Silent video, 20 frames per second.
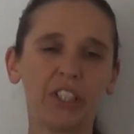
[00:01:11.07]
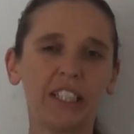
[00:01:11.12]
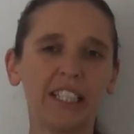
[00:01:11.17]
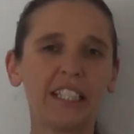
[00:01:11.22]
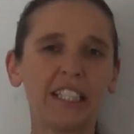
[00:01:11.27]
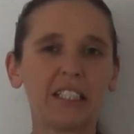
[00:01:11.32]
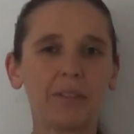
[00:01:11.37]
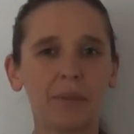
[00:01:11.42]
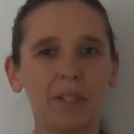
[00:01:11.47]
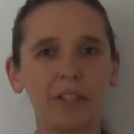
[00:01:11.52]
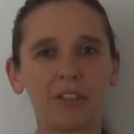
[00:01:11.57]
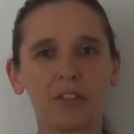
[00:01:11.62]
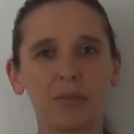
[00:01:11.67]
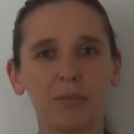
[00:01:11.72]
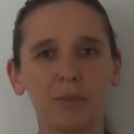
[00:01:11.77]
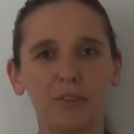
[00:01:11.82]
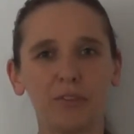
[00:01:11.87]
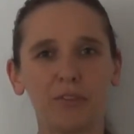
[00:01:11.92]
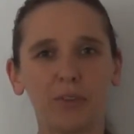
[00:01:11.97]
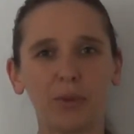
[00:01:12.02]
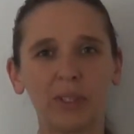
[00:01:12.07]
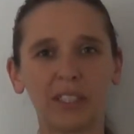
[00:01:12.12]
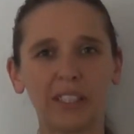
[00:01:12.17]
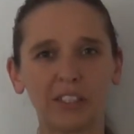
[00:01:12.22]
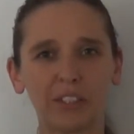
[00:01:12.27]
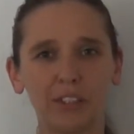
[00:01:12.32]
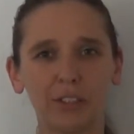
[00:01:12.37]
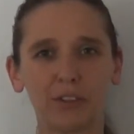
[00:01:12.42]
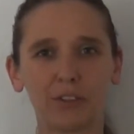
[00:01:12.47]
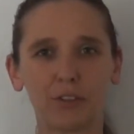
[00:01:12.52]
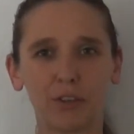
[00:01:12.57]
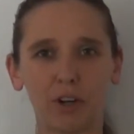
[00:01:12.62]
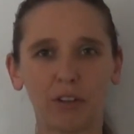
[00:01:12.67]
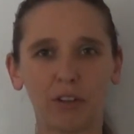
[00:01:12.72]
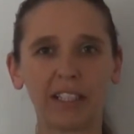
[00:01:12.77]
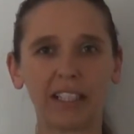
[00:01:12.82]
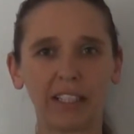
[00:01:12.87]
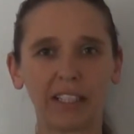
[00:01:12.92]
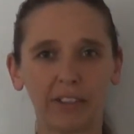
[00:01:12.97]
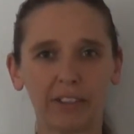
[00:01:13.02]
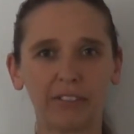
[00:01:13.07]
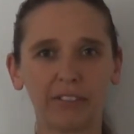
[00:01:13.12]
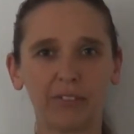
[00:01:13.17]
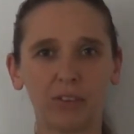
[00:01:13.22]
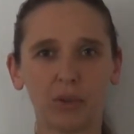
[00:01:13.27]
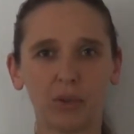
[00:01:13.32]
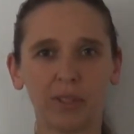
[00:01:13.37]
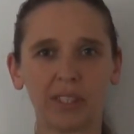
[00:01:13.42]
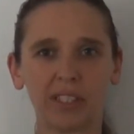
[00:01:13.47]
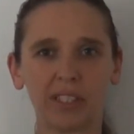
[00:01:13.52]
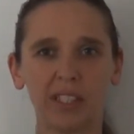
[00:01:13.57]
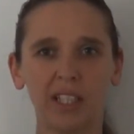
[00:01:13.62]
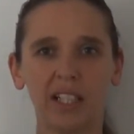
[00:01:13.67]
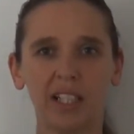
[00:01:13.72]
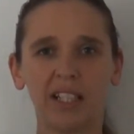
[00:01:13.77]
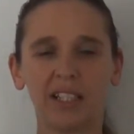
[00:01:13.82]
you need to be able to move forwards and control it going forwards.